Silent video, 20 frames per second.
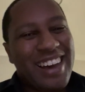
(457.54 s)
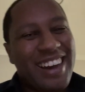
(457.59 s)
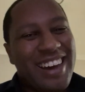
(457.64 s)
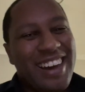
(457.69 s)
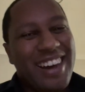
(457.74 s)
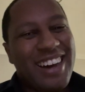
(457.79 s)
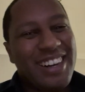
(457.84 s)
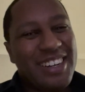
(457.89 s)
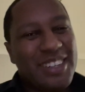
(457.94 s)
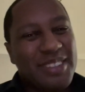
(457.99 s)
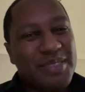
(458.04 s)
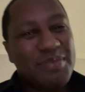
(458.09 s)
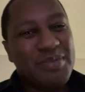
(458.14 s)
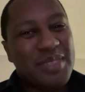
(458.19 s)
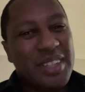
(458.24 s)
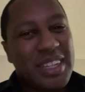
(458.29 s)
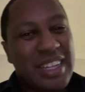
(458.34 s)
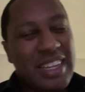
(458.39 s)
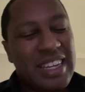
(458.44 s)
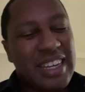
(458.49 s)
Um,
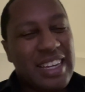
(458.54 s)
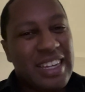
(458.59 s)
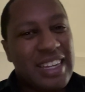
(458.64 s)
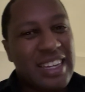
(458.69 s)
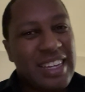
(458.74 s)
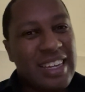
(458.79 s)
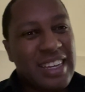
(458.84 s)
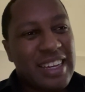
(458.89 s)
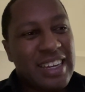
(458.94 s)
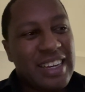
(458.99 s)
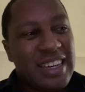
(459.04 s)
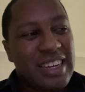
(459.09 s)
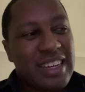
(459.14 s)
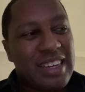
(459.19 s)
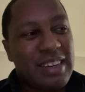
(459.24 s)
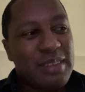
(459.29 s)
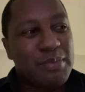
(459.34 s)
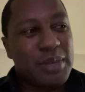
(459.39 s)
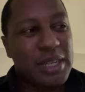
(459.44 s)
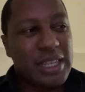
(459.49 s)

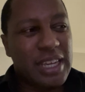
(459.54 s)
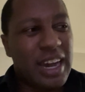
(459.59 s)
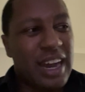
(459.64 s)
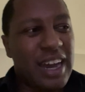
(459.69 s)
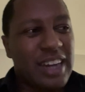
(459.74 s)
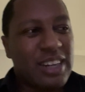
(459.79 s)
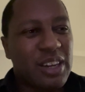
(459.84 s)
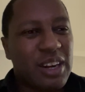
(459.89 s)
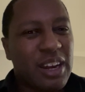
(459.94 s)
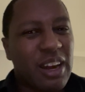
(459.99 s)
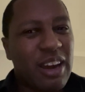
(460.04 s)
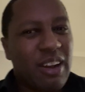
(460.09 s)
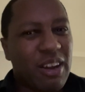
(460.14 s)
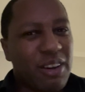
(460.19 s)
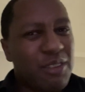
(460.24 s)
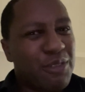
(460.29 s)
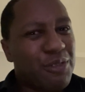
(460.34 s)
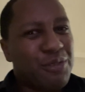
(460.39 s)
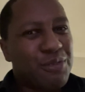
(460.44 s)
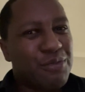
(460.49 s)
but yeah, I got a lot
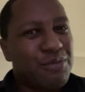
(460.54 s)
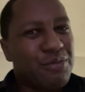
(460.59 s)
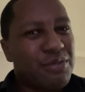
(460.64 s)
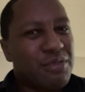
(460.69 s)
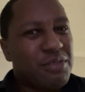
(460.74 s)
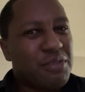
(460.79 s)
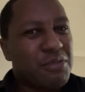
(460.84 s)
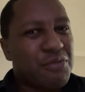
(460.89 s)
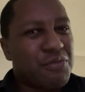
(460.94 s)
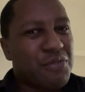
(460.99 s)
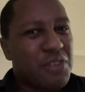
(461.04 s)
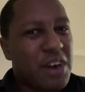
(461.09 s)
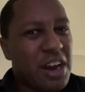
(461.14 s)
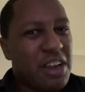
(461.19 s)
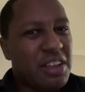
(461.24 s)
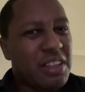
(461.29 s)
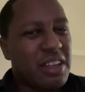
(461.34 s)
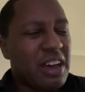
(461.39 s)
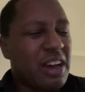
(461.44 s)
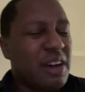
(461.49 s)
of
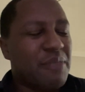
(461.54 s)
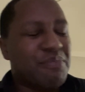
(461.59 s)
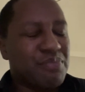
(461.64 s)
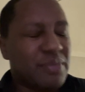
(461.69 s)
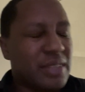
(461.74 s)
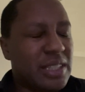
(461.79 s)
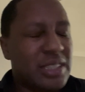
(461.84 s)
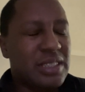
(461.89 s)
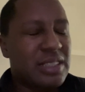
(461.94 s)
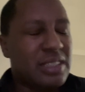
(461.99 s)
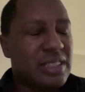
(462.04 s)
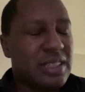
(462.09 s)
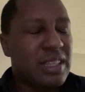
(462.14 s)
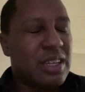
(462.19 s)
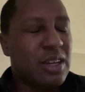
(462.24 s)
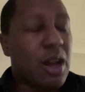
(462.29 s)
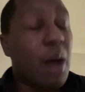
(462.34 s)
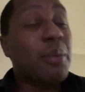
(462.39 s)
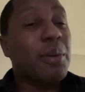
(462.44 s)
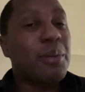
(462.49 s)
um,
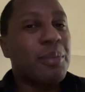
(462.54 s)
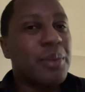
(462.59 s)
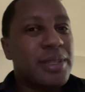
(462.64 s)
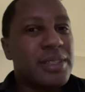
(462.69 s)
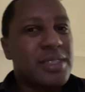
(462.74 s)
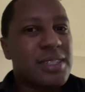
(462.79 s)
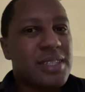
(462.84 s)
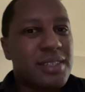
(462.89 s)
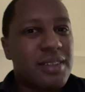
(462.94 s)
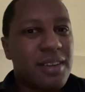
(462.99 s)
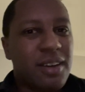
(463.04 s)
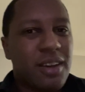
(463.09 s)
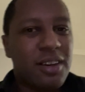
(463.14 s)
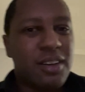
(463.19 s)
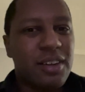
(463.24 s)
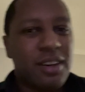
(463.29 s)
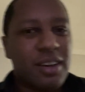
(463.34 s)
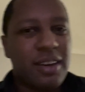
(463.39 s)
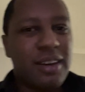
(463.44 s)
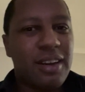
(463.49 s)
compliments
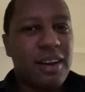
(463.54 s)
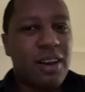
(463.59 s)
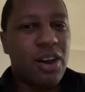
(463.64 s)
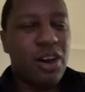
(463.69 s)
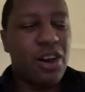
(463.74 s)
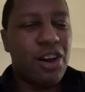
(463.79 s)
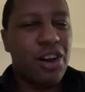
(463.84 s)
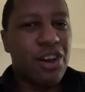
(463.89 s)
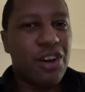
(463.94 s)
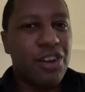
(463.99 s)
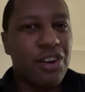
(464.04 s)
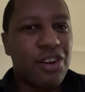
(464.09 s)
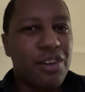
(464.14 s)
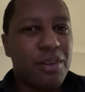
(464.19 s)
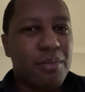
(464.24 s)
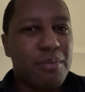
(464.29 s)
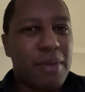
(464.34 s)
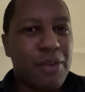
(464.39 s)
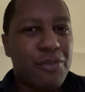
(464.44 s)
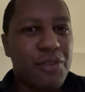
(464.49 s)
on
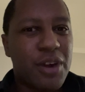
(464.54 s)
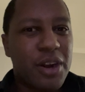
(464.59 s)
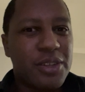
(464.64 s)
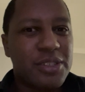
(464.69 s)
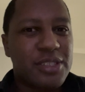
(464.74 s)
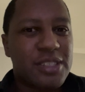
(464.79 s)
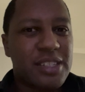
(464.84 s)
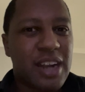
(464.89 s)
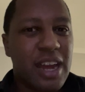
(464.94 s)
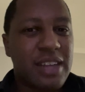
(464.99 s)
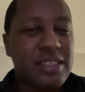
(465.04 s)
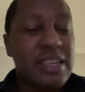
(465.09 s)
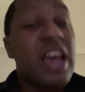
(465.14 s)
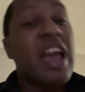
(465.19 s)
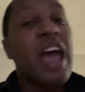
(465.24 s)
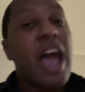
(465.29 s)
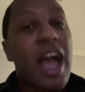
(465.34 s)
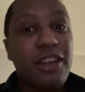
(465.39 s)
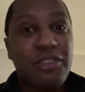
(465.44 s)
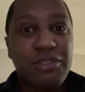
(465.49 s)
my fragrance tonight.
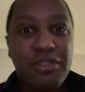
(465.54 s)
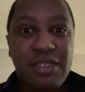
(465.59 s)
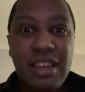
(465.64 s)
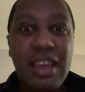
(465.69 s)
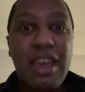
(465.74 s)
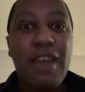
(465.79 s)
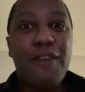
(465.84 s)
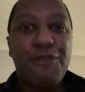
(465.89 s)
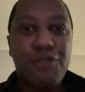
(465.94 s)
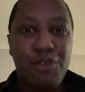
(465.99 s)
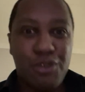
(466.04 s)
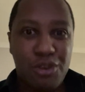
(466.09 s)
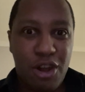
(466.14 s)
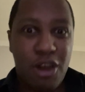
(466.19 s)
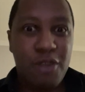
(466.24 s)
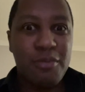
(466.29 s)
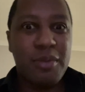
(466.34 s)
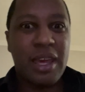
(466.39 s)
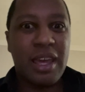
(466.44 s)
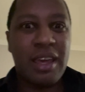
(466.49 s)
And if you
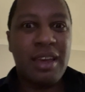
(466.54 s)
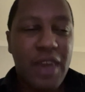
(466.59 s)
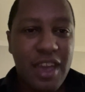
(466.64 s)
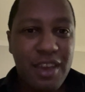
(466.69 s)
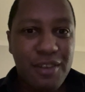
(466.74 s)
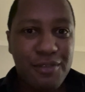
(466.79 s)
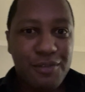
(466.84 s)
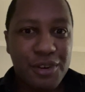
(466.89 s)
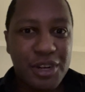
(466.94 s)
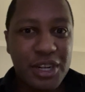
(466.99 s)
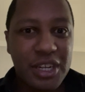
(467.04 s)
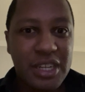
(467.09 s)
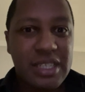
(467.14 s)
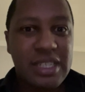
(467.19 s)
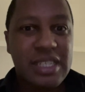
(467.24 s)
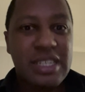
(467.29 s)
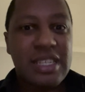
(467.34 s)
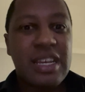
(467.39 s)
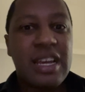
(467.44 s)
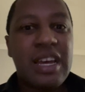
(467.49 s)
know me,
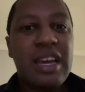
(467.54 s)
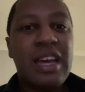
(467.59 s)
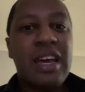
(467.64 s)
favorite